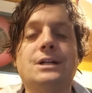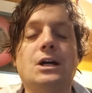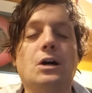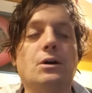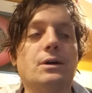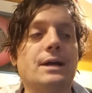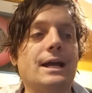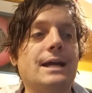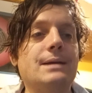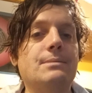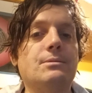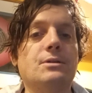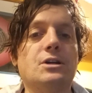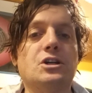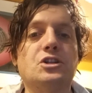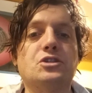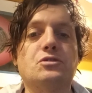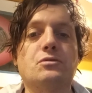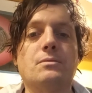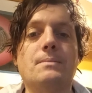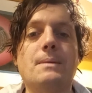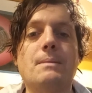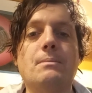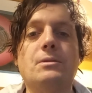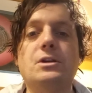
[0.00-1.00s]
Okay, because
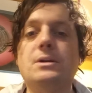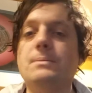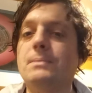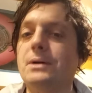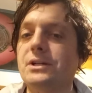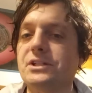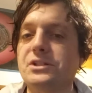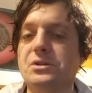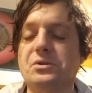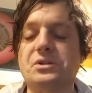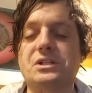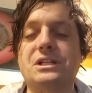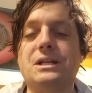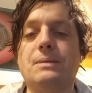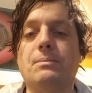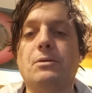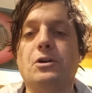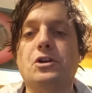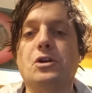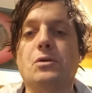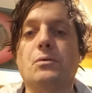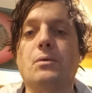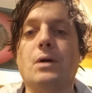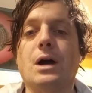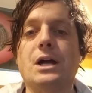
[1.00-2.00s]
remember, you must not sleep on
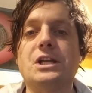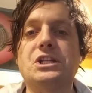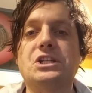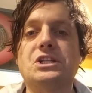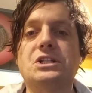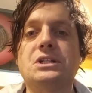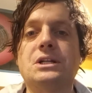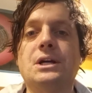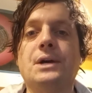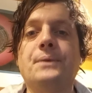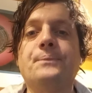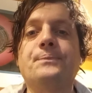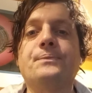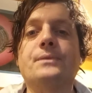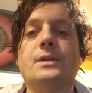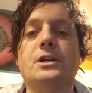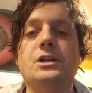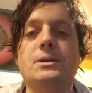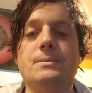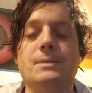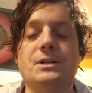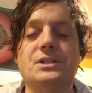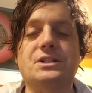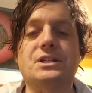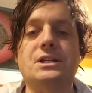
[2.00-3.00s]
your rights.
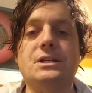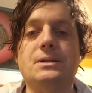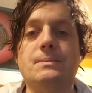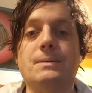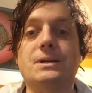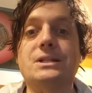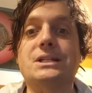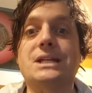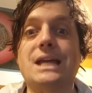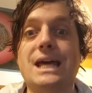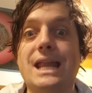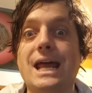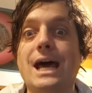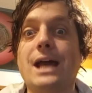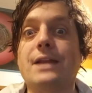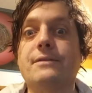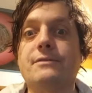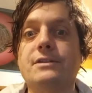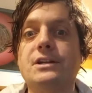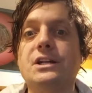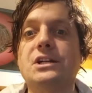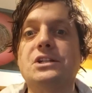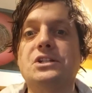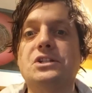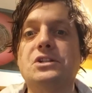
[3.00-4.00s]
You must get out of
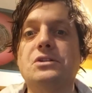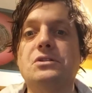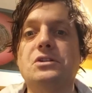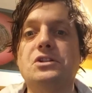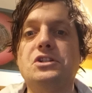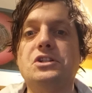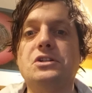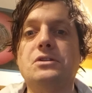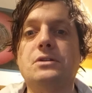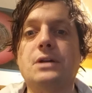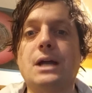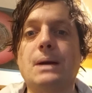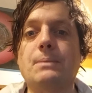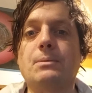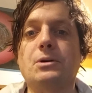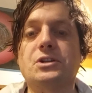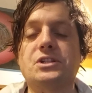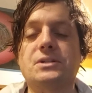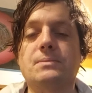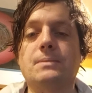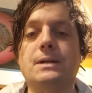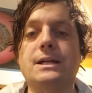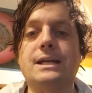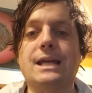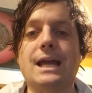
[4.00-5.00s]
it as soon as you
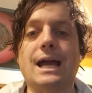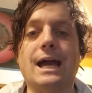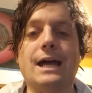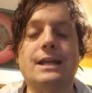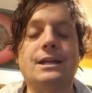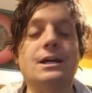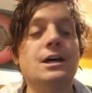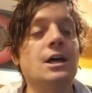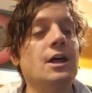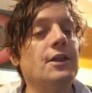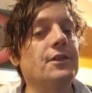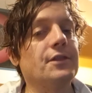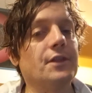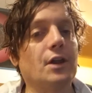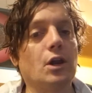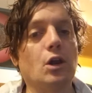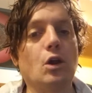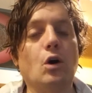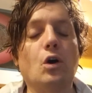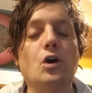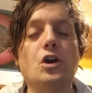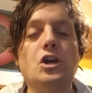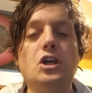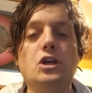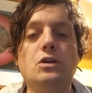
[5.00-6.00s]
possibly can. The
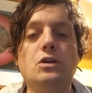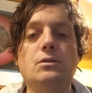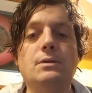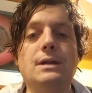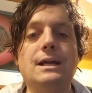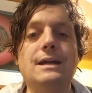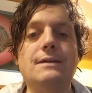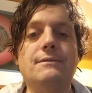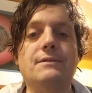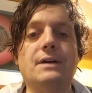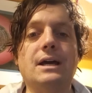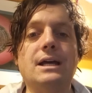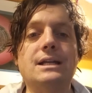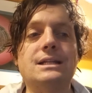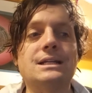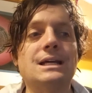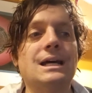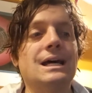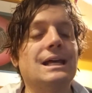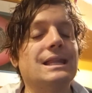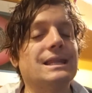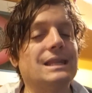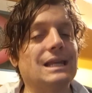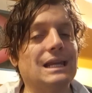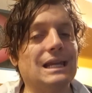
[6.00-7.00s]
longer you leave it,
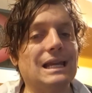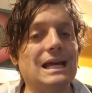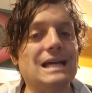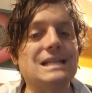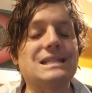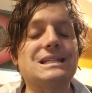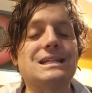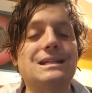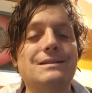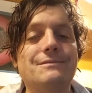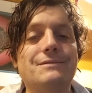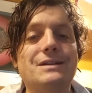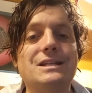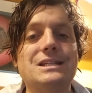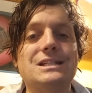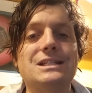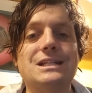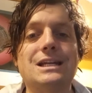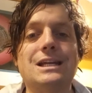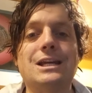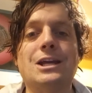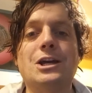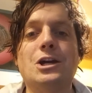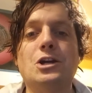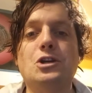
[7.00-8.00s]
the less
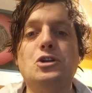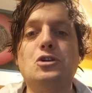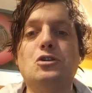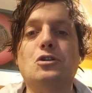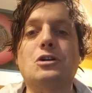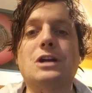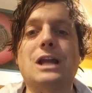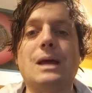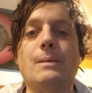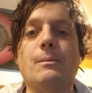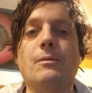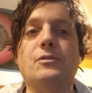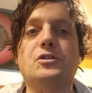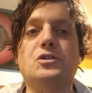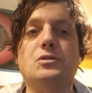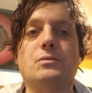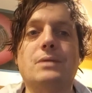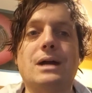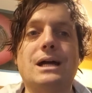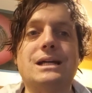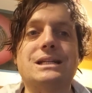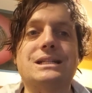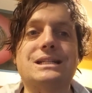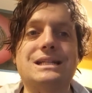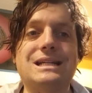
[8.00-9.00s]
convincing your claim of
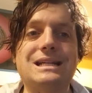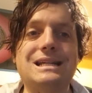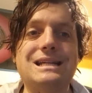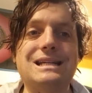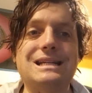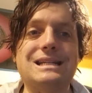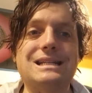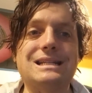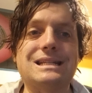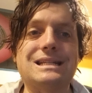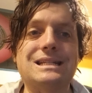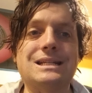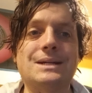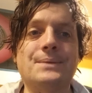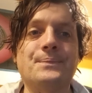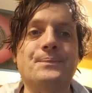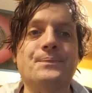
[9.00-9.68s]
duress is.